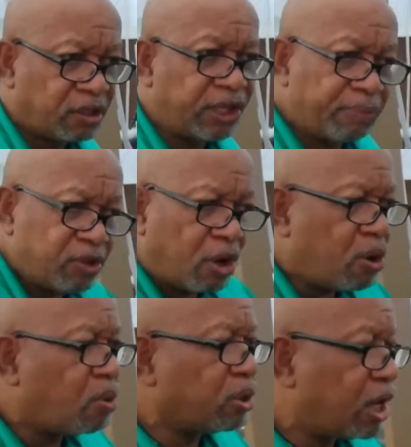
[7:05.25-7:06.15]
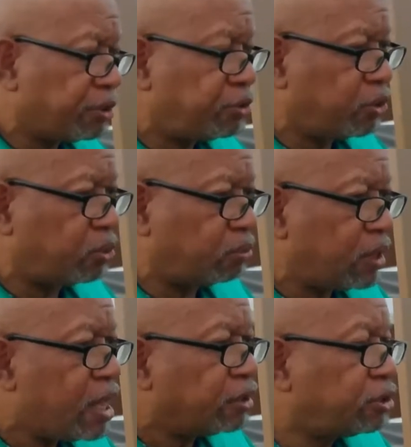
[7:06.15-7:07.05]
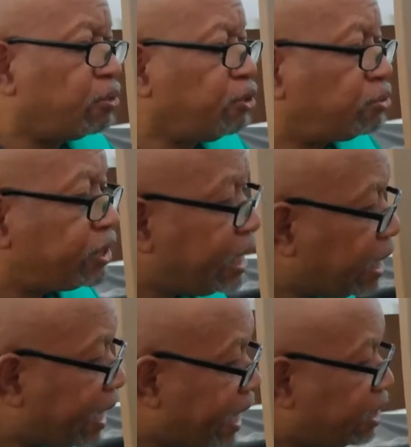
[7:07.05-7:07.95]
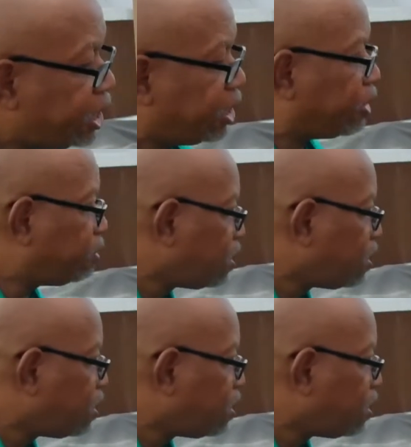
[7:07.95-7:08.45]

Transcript: something to hold on to. So you see in here